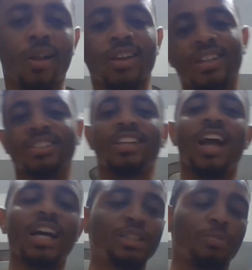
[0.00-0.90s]
garlic is
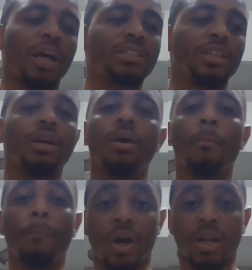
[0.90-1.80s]
not spicy,
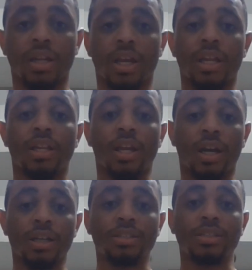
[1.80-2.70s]
but it
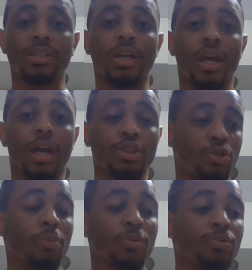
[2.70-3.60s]
does
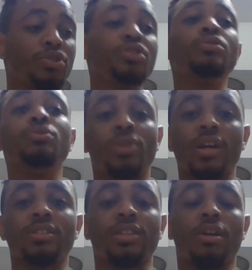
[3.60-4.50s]
attribute to
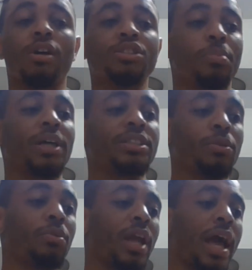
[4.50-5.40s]
things that are
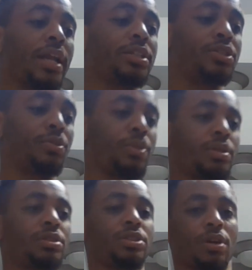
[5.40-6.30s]
spicy when added to
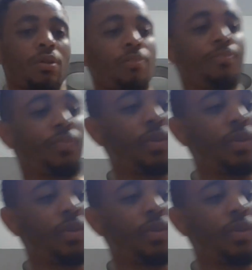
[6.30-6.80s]
it. So,